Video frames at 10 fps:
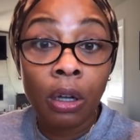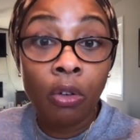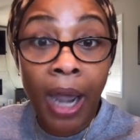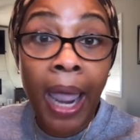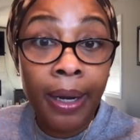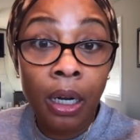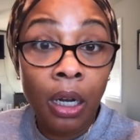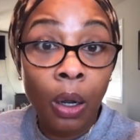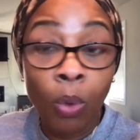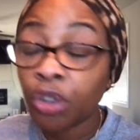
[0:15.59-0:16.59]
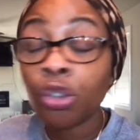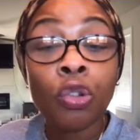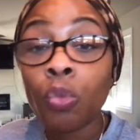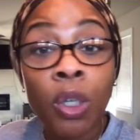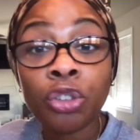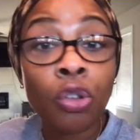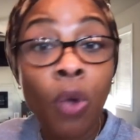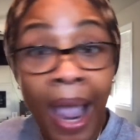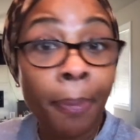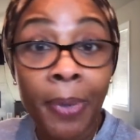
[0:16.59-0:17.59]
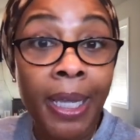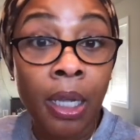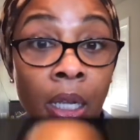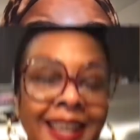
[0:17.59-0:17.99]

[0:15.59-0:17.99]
Okay? Was you happy?